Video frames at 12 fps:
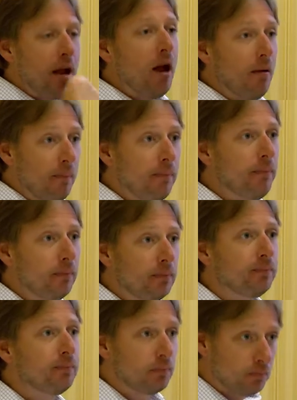Yeah,
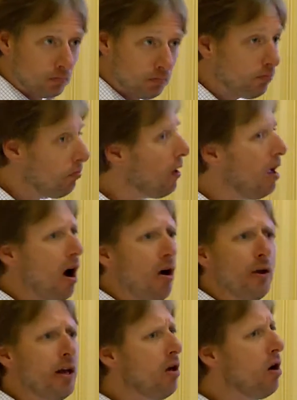
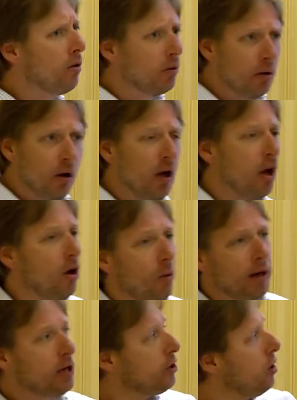all day long.
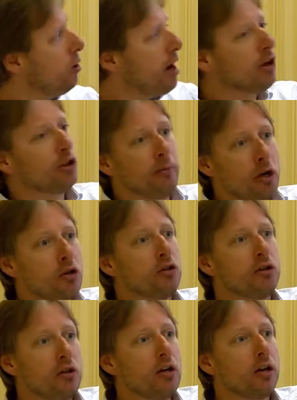We can show
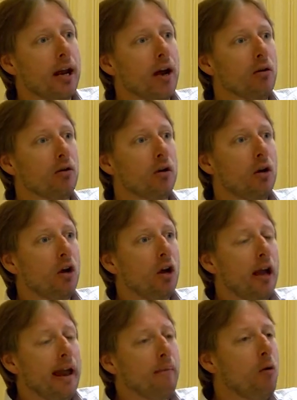contributions to the account,
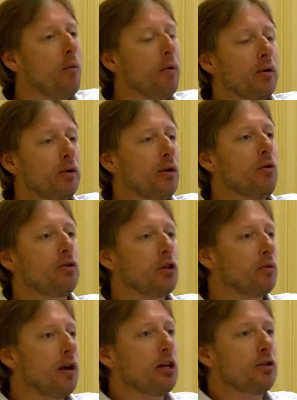and what we would do
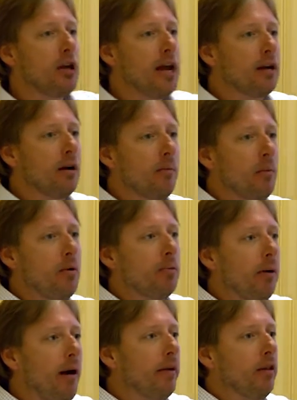is we would
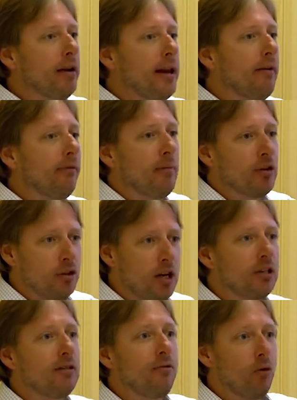probably look at it from a
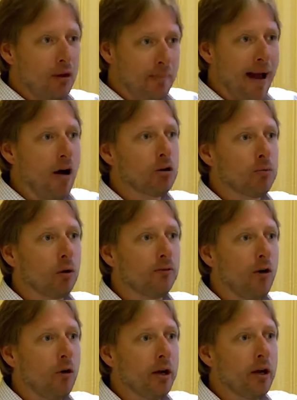60-40 balanced
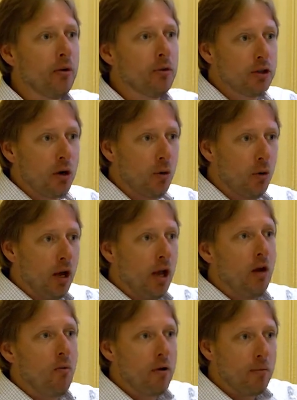portfolio. So
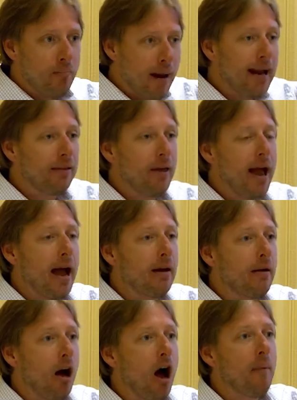we would make
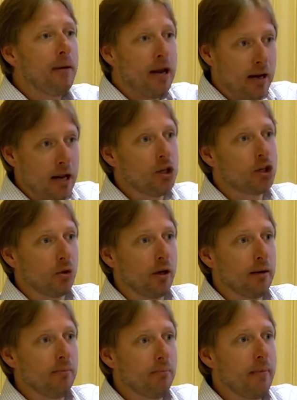that up in
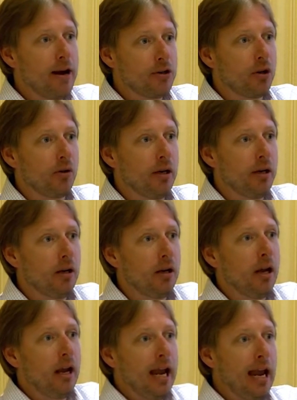in-stream, basically,
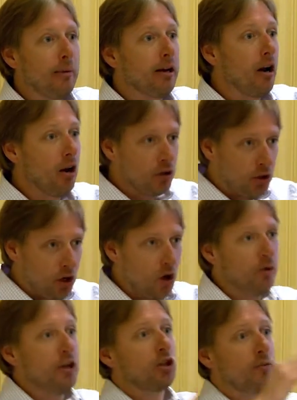and we could also
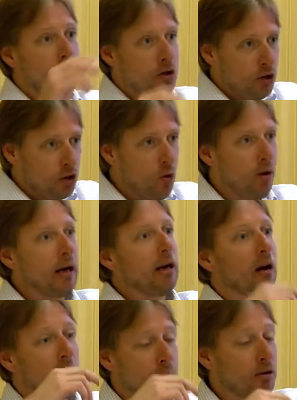show contributions going
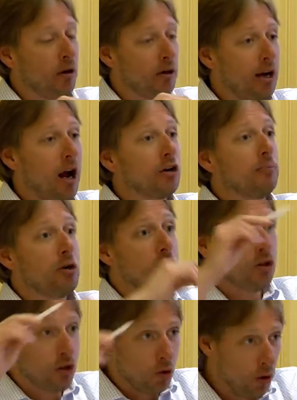into
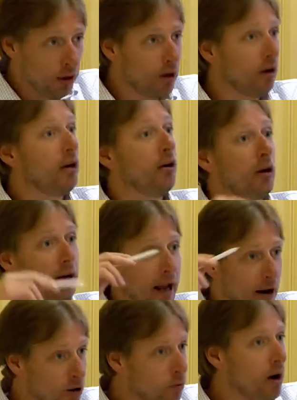our
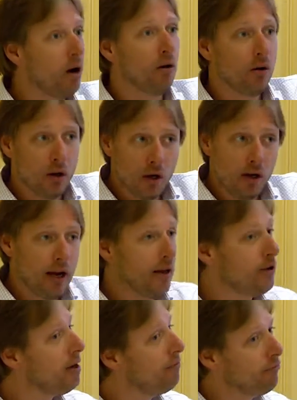account as well. Yeah,
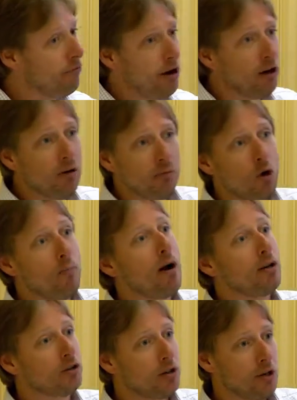this is a very
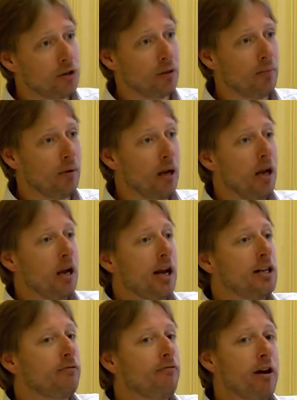robust system.
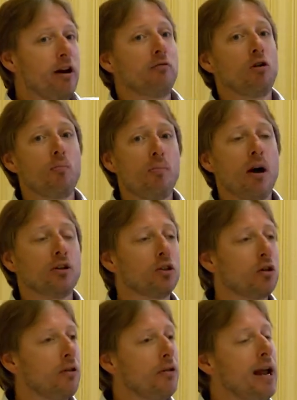It's very robust
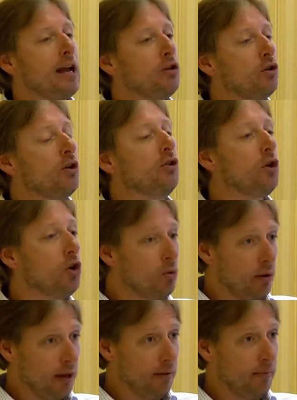on the things you can do
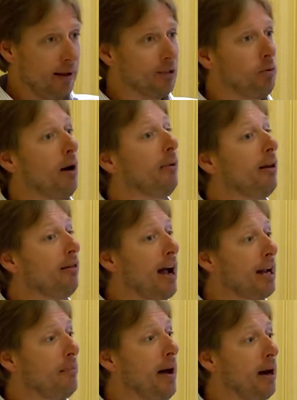with it. That's what I really
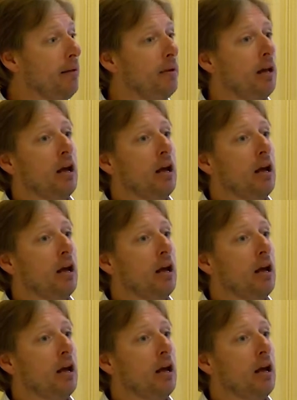like about it.